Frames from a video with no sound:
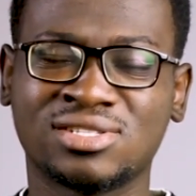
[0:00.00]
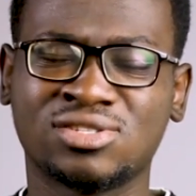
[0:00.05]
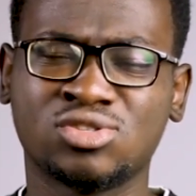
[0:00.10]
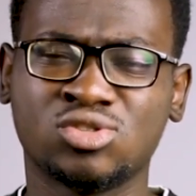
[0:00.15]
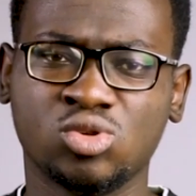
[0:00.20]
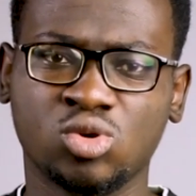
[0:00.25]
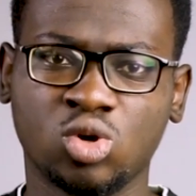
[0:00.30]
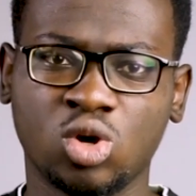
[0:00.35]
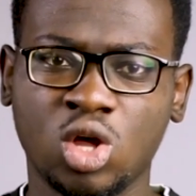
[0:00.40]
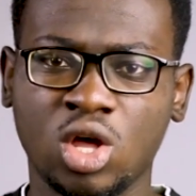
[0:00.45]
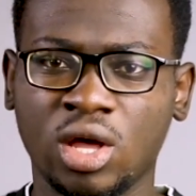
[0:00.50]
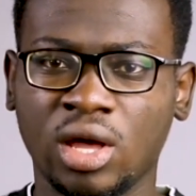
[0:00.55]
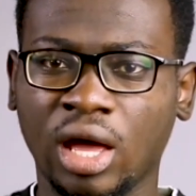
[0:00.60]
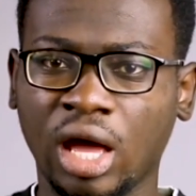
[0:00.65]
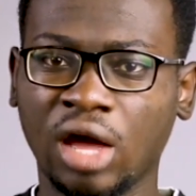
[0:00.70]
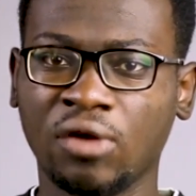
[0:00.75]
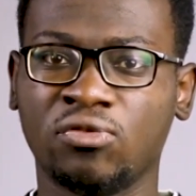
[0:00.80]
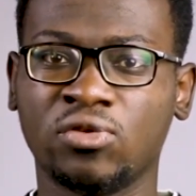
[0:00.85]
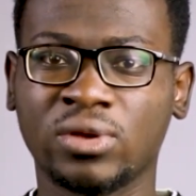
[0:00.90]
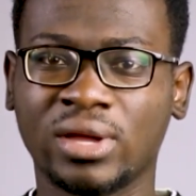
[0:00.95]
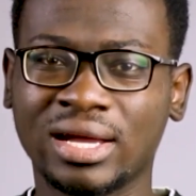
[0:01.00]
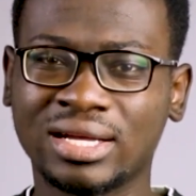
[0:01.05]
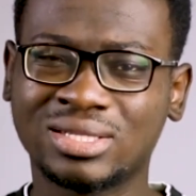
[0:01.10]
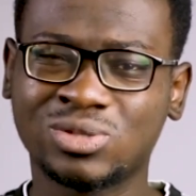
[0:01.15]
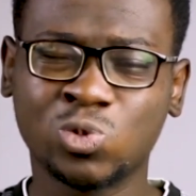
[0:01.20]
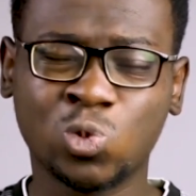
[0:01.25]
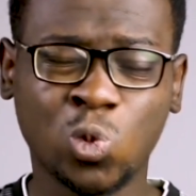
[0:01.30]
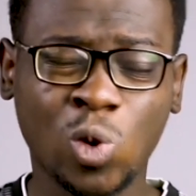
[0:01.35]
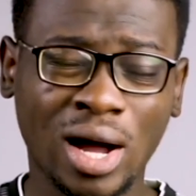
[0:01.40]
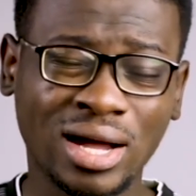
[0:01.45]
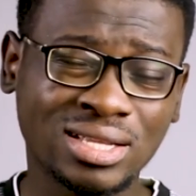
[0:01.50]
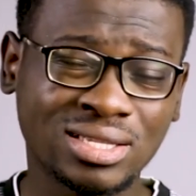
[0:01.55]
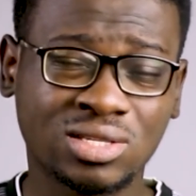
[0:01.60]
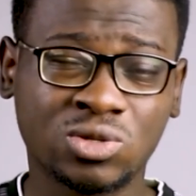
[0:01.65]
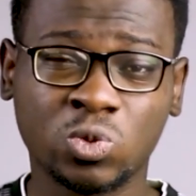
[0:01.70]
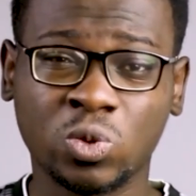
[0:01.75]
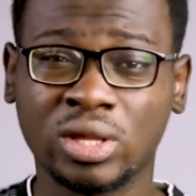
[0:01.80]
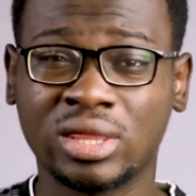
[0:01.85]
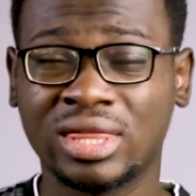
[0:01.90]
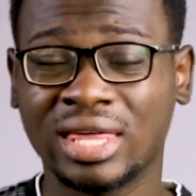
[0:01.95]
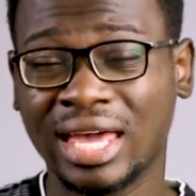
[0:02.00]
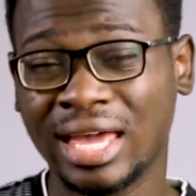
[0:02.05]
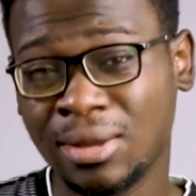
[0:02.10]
So if you get ones with